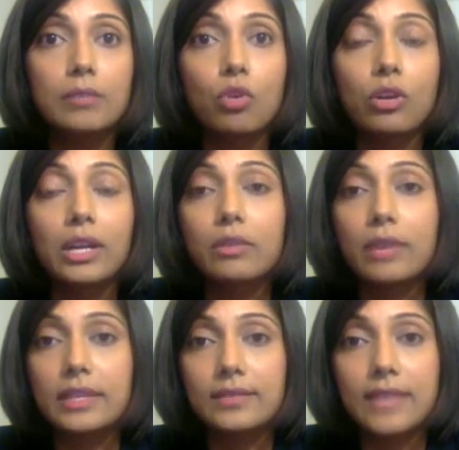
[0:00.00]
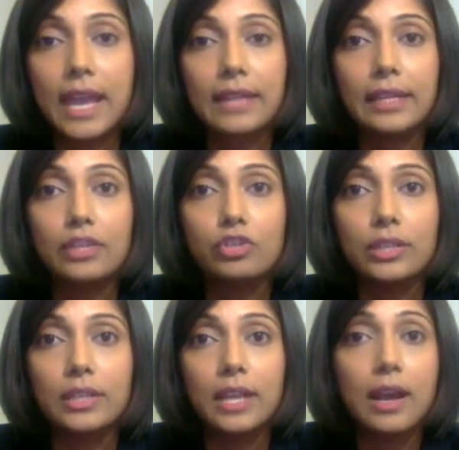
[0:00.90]
more aggressive
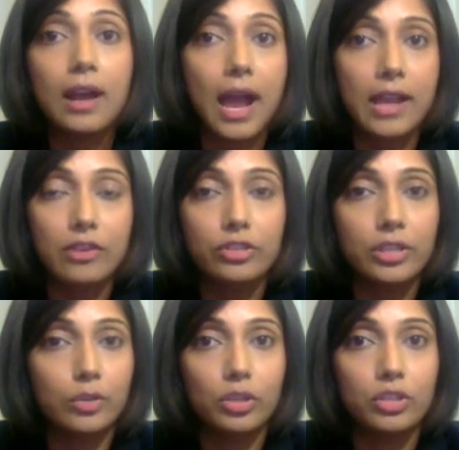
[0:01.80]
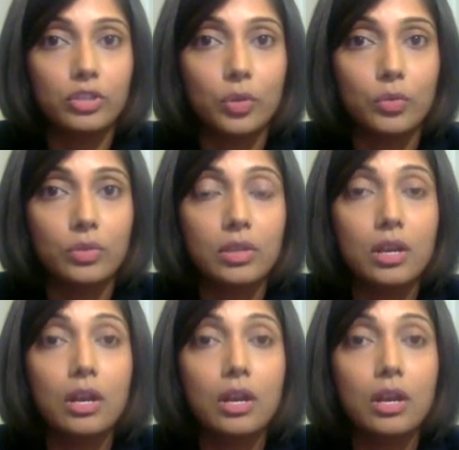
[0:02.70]
dilation, a higher steroid dose,